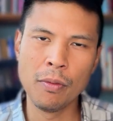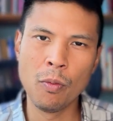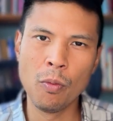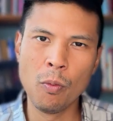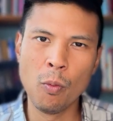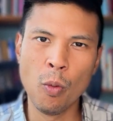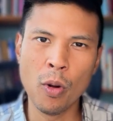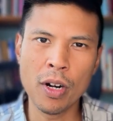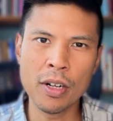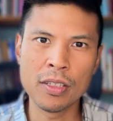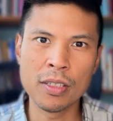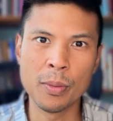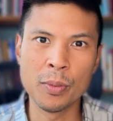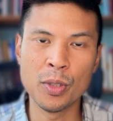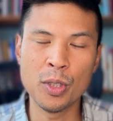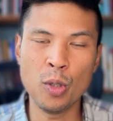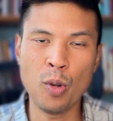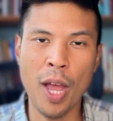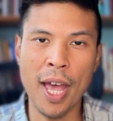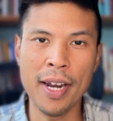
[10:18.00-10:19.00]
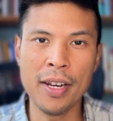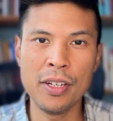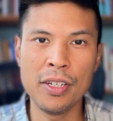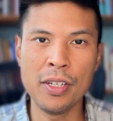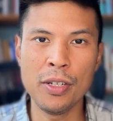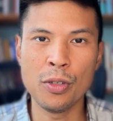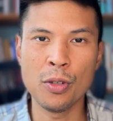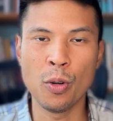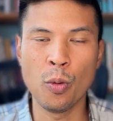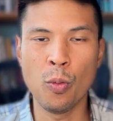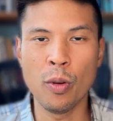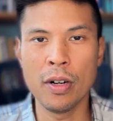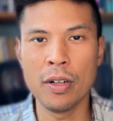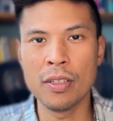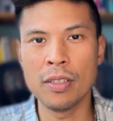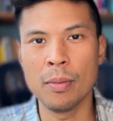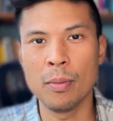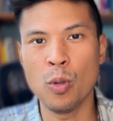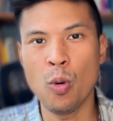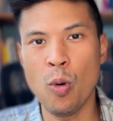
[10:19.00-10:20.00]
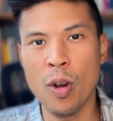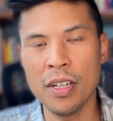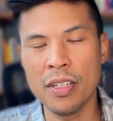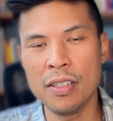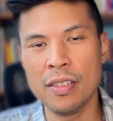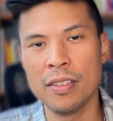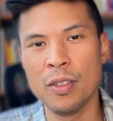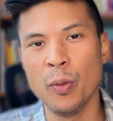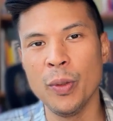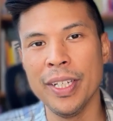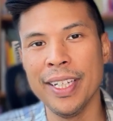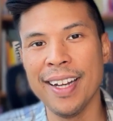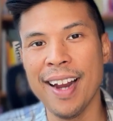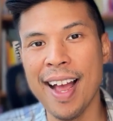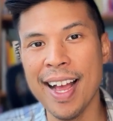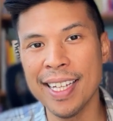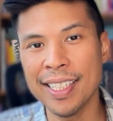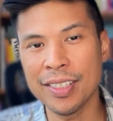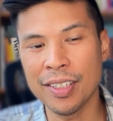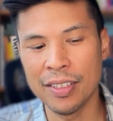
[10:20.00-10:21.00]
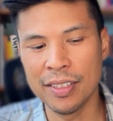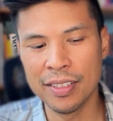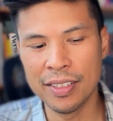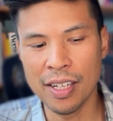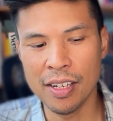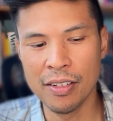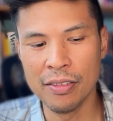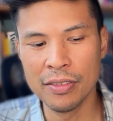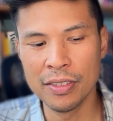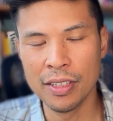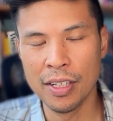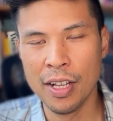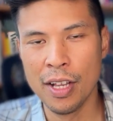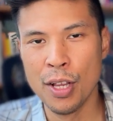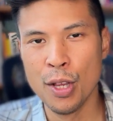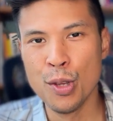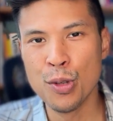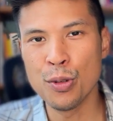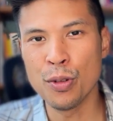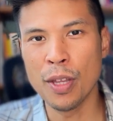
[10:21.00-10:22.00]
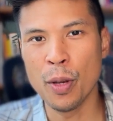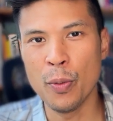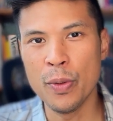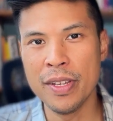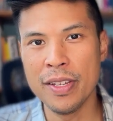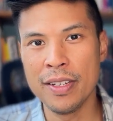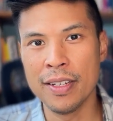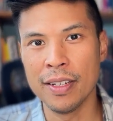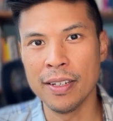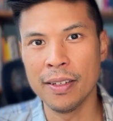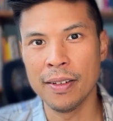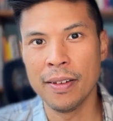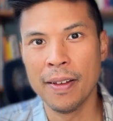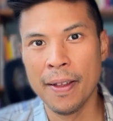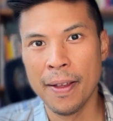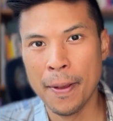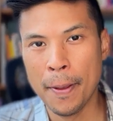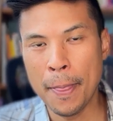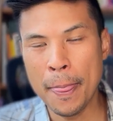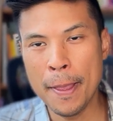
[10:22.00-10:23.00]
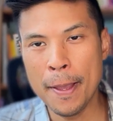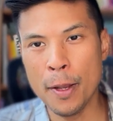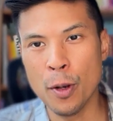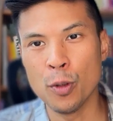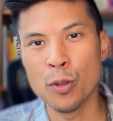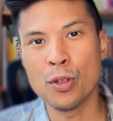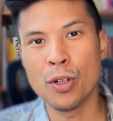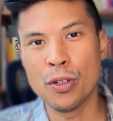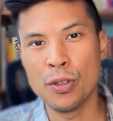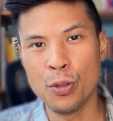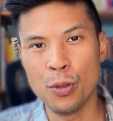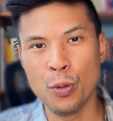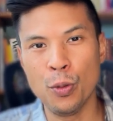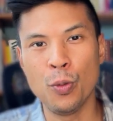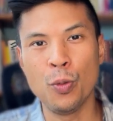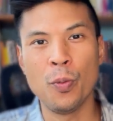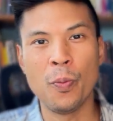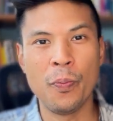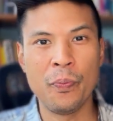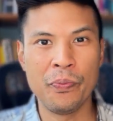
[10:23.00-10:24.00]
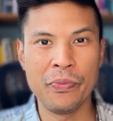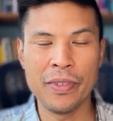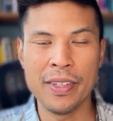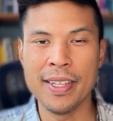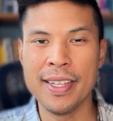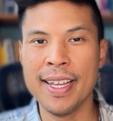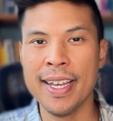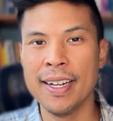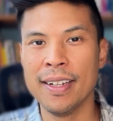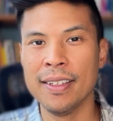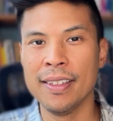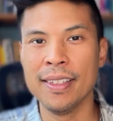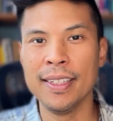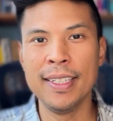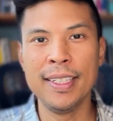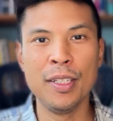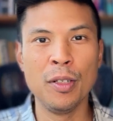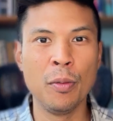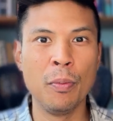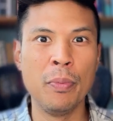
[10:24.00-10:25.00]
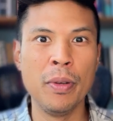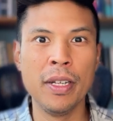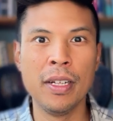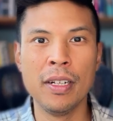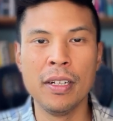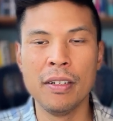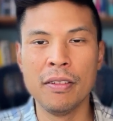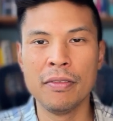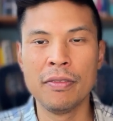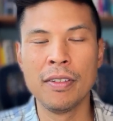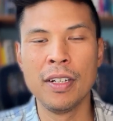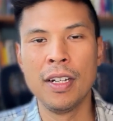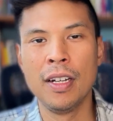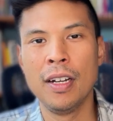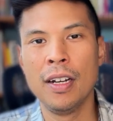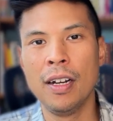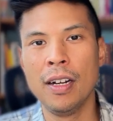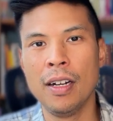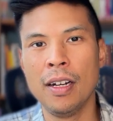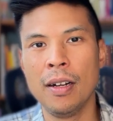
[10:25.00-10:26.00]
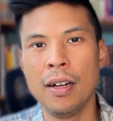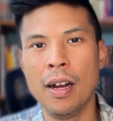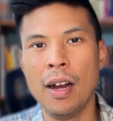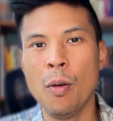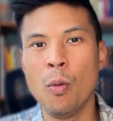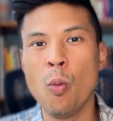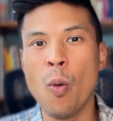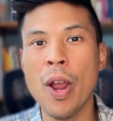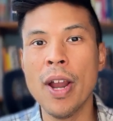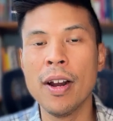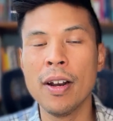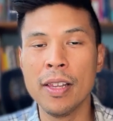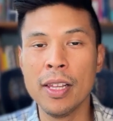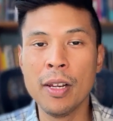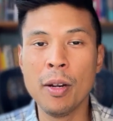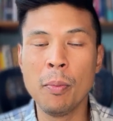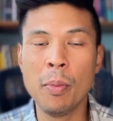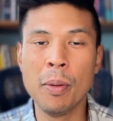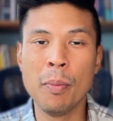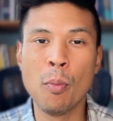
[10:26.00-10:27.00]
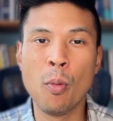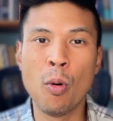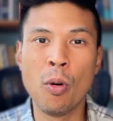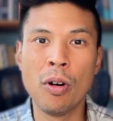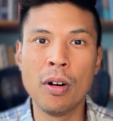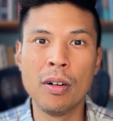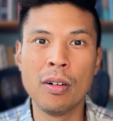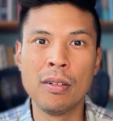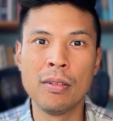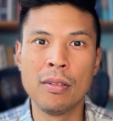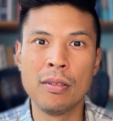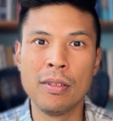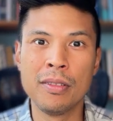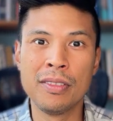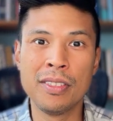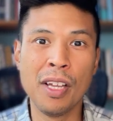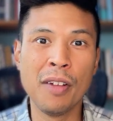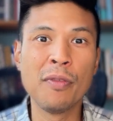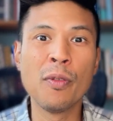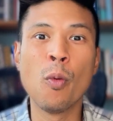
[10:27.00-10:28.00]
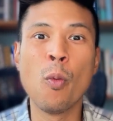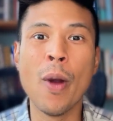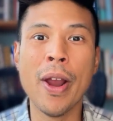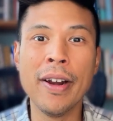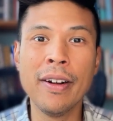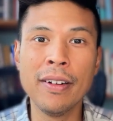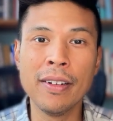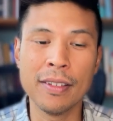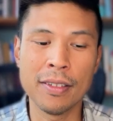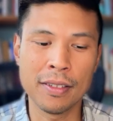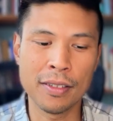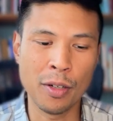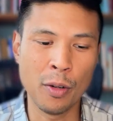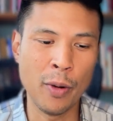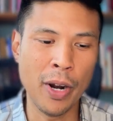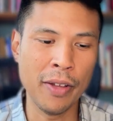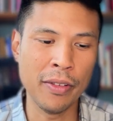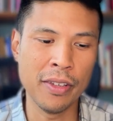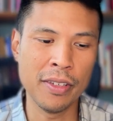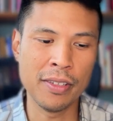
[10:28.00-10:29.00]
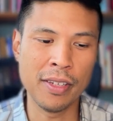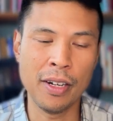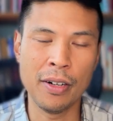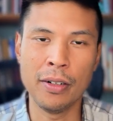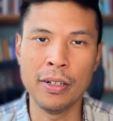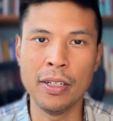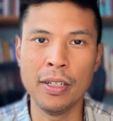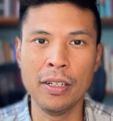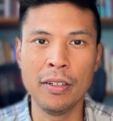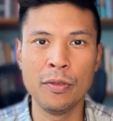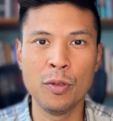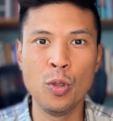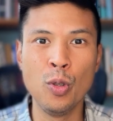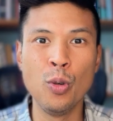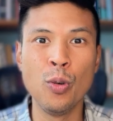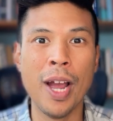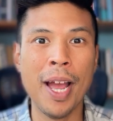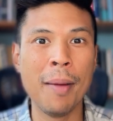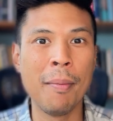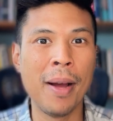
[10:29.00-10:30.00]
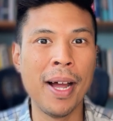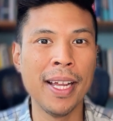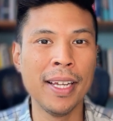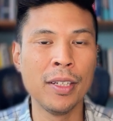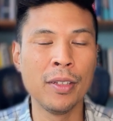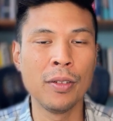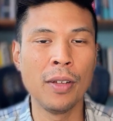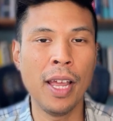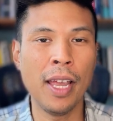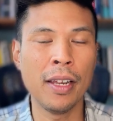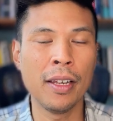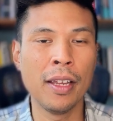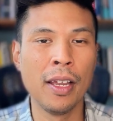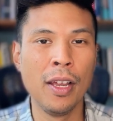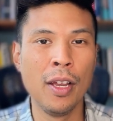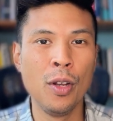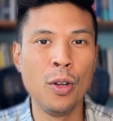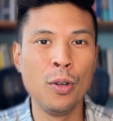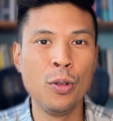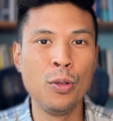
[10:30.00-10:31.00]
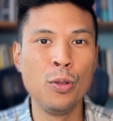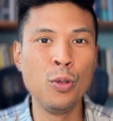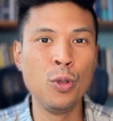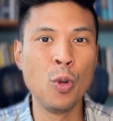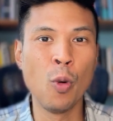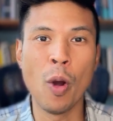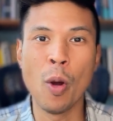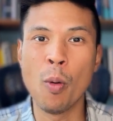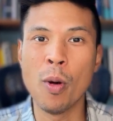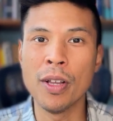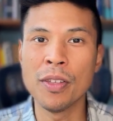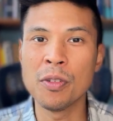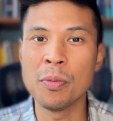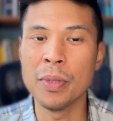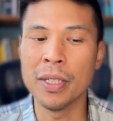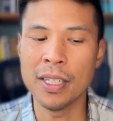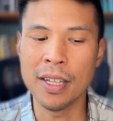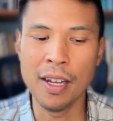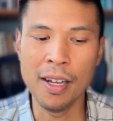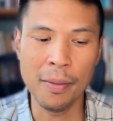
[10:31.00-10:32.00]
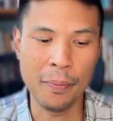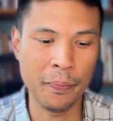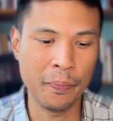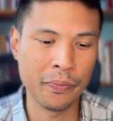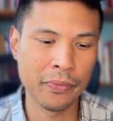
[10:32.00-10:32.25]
what are some strategies or what are some questions that we could ask ourselves so that we can, start to get a little bit of a little bit more self-awareness around this area of who am I, and who do I want to become.